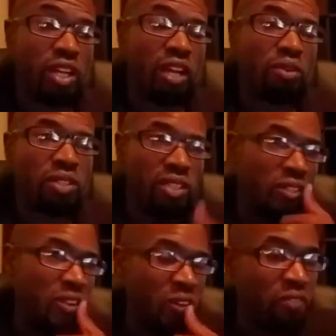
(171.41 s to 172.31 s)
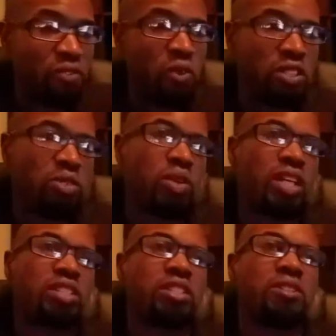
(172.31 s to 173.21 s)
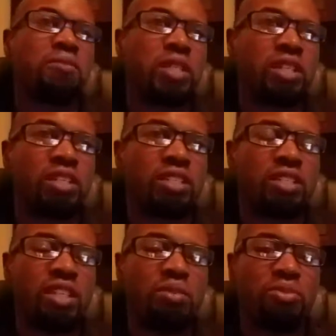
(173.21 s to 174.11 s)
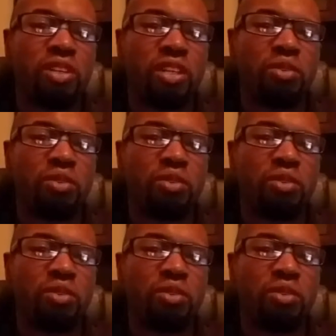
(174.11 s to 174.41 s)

I was looking forward to watching it because it seemed funny.